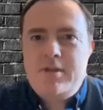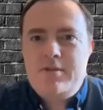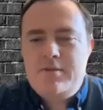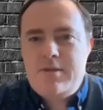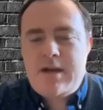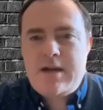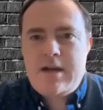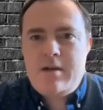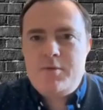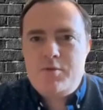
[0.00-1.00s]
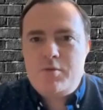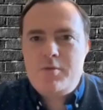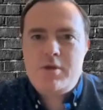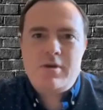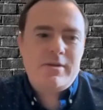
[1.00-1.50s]
and .com is what
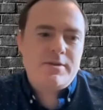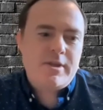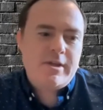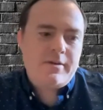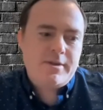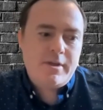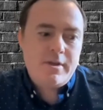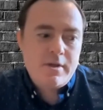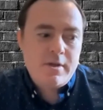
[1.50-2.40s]
we call the TLD.